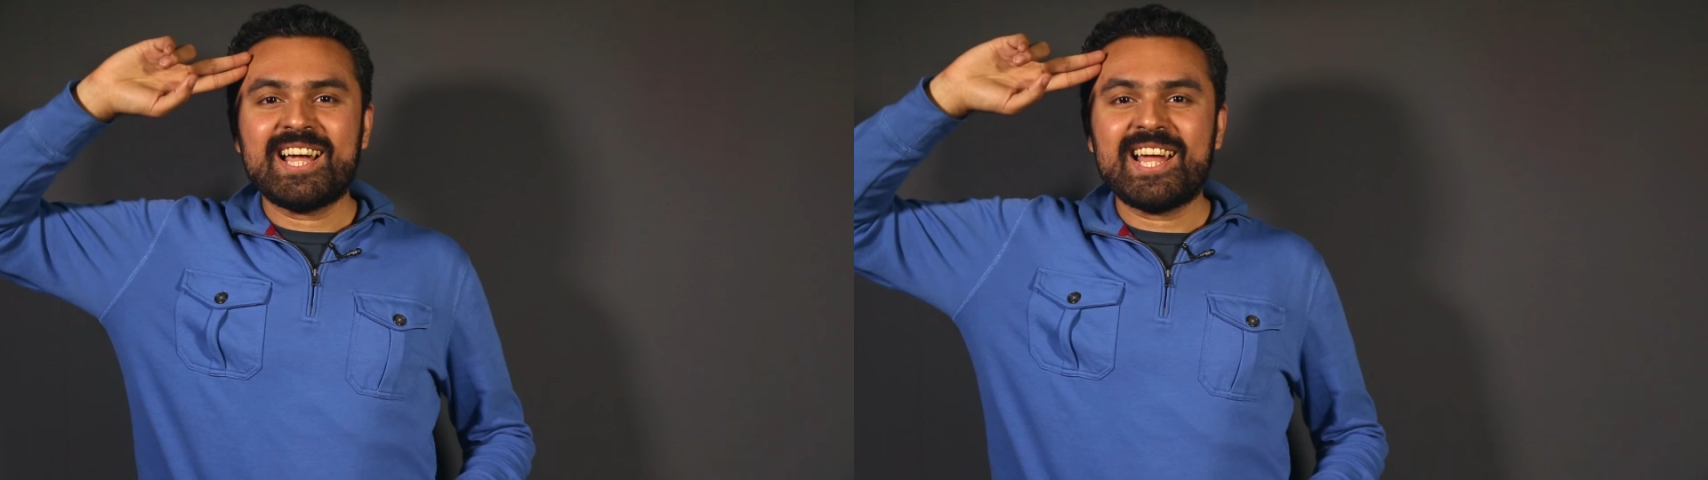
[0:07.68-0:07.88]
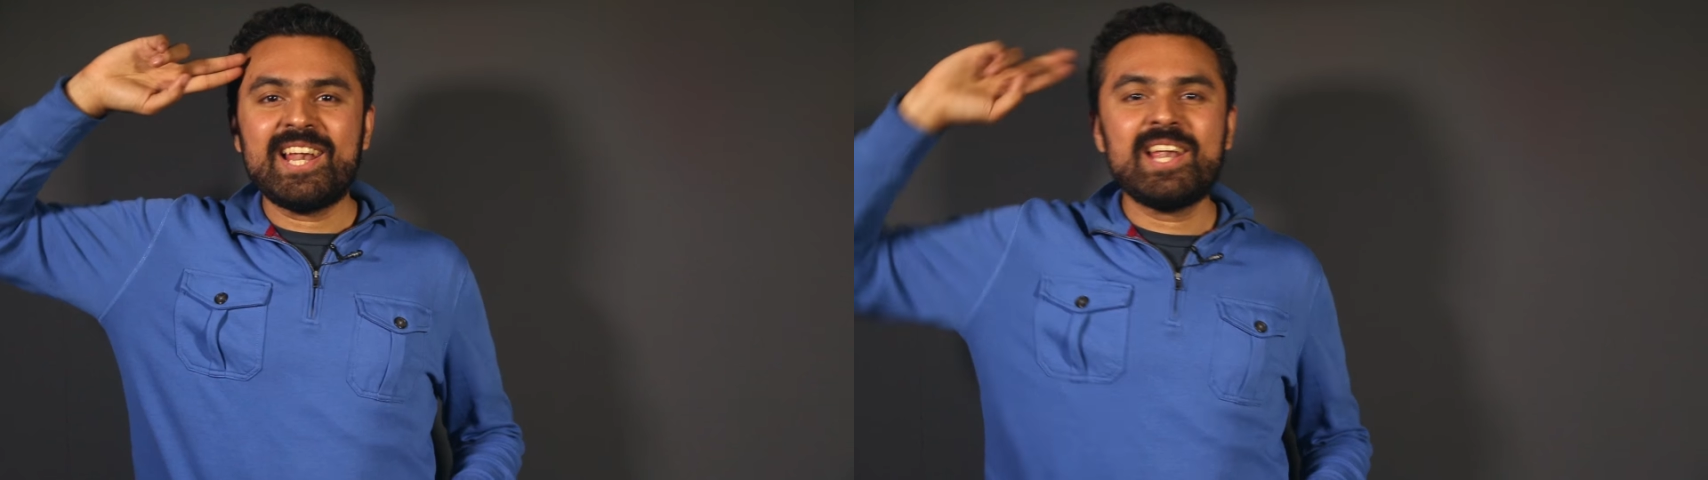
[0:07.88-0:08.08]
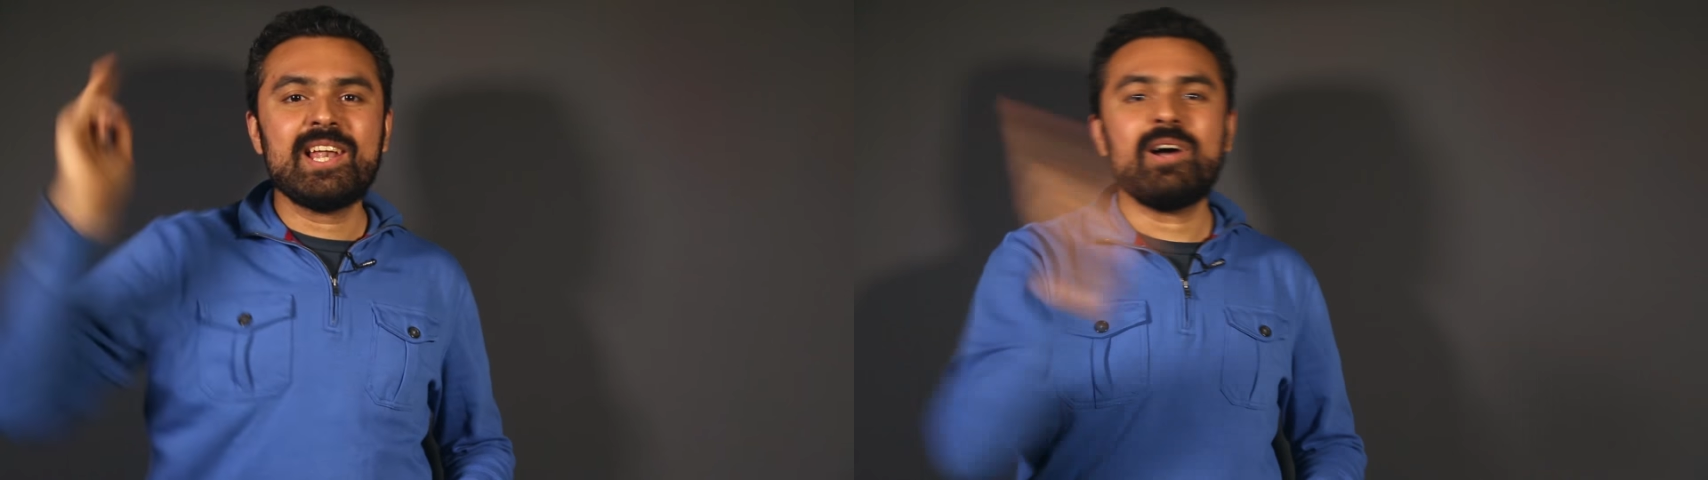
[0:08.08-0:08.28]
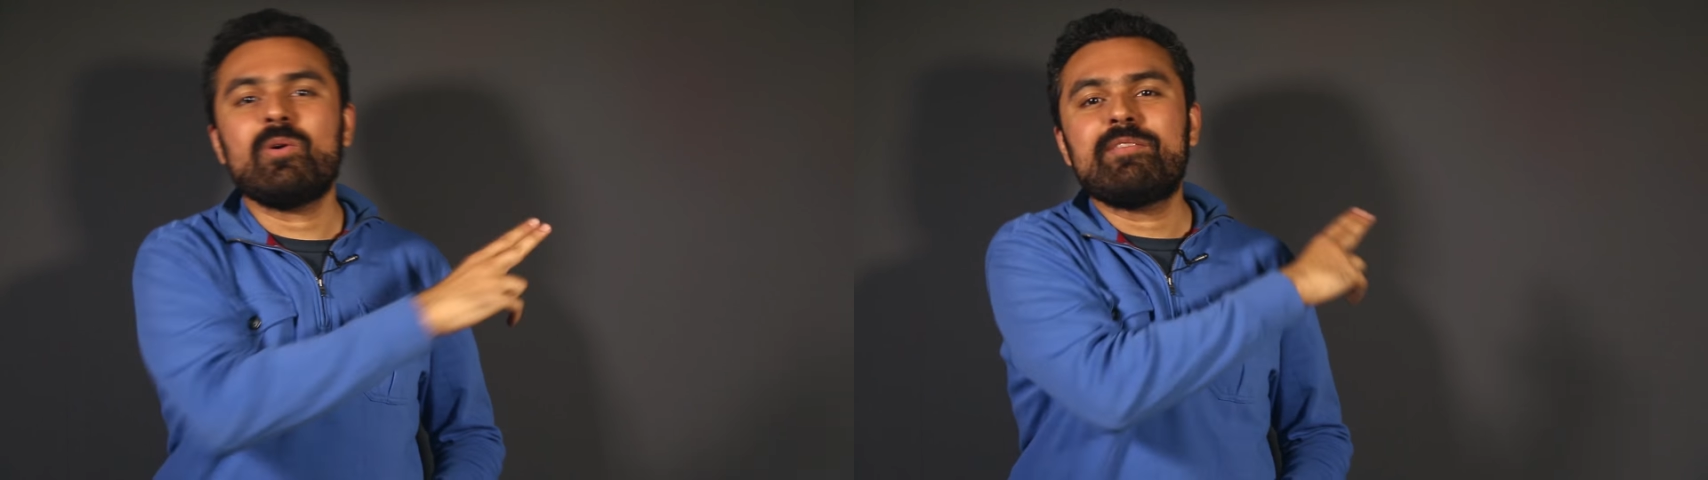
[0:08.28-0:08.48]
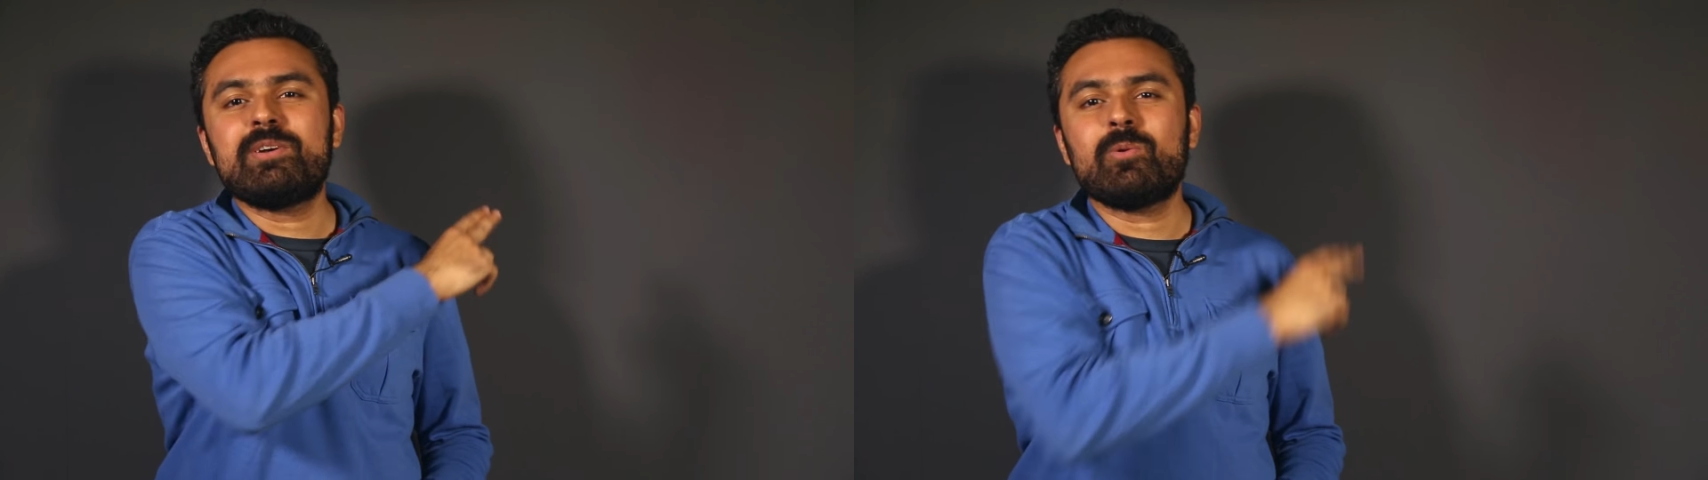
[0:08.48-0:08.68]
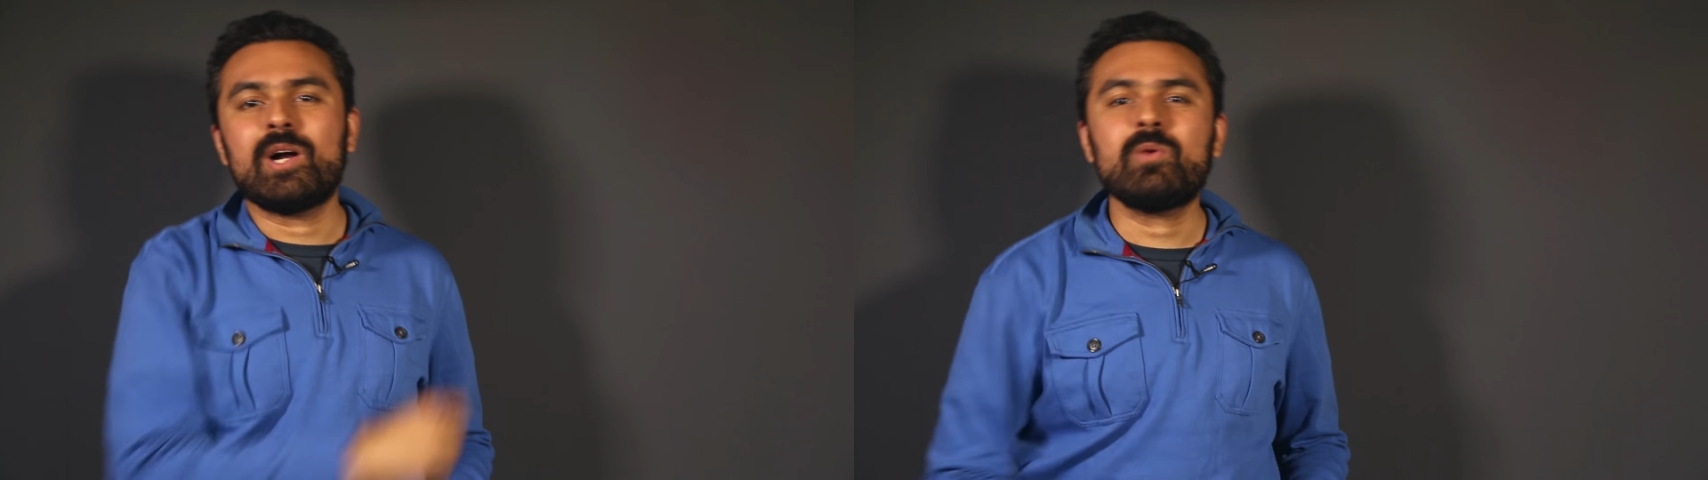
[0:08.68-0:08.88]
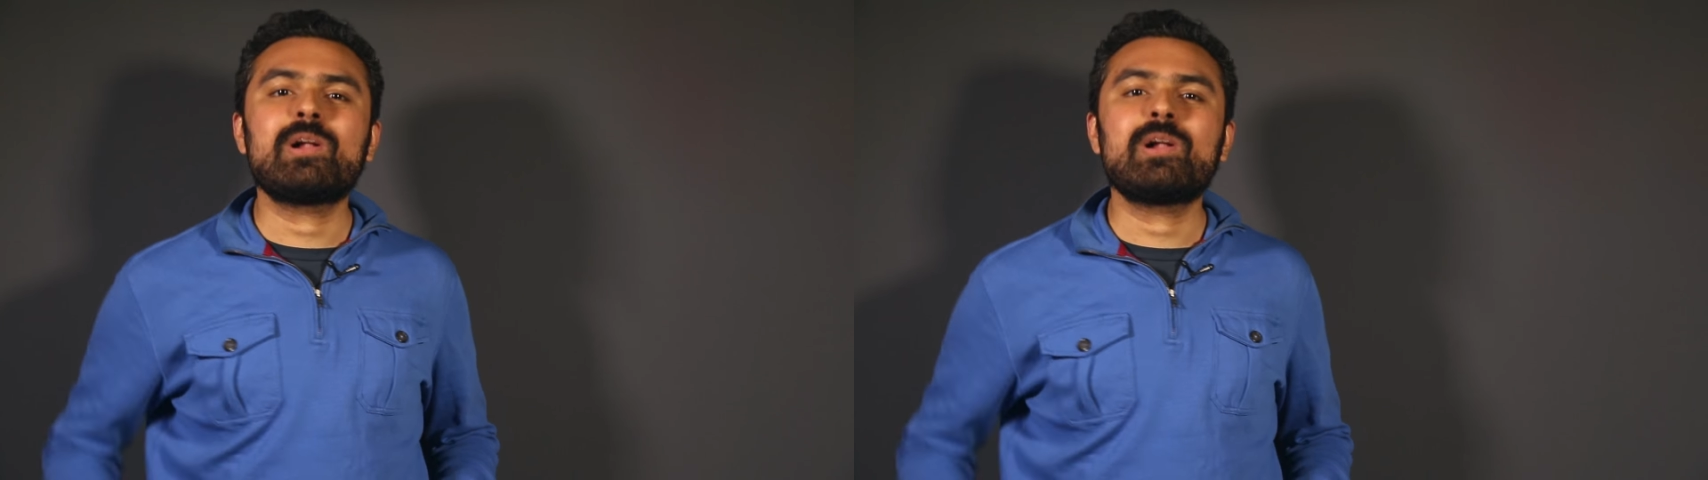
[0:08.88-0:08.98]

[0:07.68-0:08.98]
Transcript: Hello everyone,